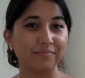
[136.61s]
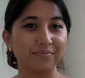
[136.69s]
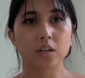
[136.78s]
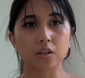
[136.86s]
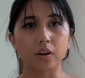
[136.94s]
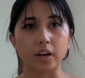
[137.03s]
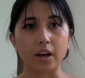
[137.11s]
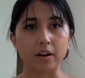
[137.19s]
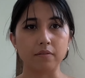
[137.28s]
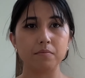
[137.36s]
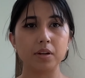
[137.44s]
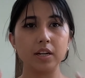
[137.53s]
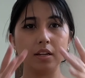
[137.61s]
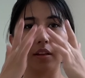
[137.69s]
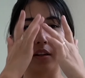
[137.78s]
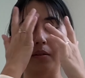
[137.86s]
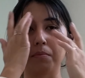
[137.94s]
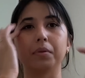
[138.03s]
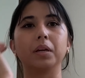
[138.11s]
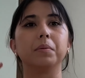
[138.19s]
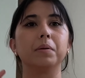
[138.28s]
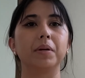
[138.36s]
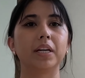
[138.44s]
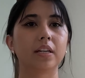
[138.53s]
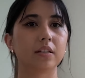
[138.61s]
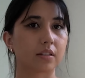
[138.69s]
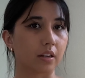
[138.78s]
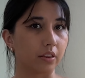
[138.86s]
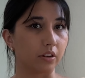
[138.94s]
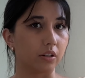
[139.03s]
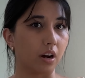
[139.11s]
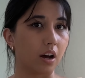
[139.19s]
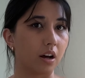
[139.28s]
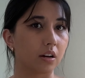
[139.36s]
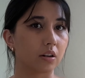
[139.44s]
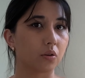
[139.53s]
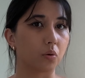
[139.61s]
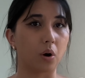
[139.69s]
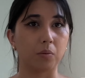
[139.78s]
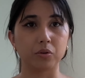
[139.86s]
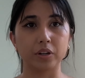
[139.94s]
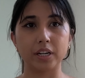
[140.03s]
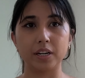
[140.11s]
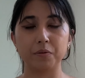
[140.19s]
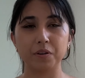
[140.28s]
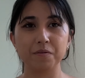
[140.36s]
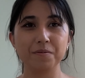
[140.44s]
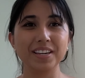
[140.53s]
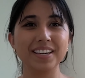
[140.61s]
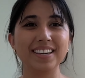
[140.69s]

So I have mini like baby bangs and they're not cooperating with me.